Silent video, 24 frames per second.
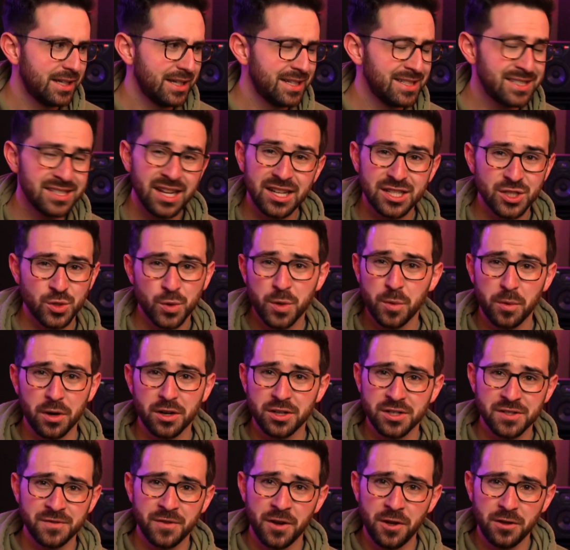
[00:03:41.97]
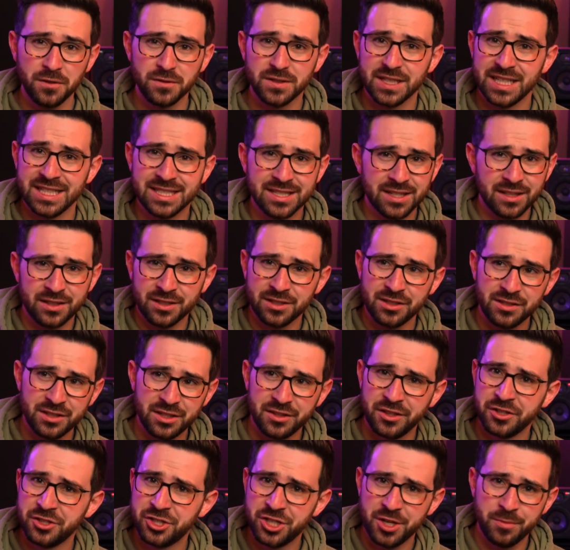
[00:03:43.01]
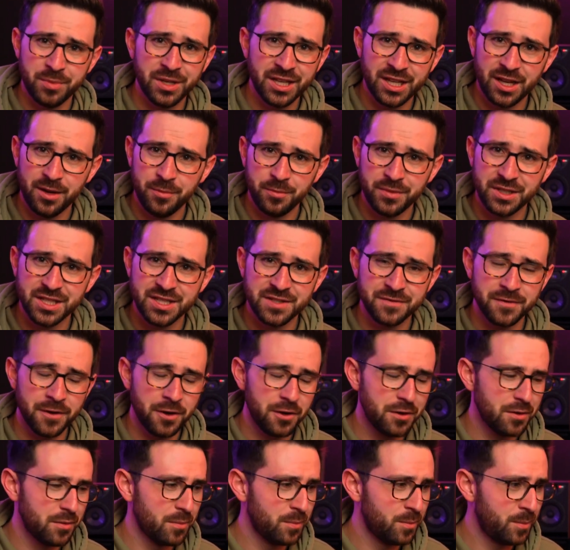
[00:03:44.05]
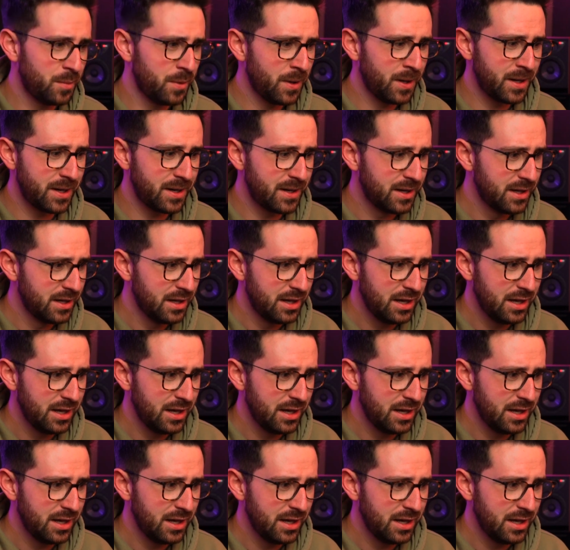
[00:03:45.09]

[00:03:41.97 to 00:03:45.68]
It's not Sweetwater's fault, it's clearly the shipping company's fault, but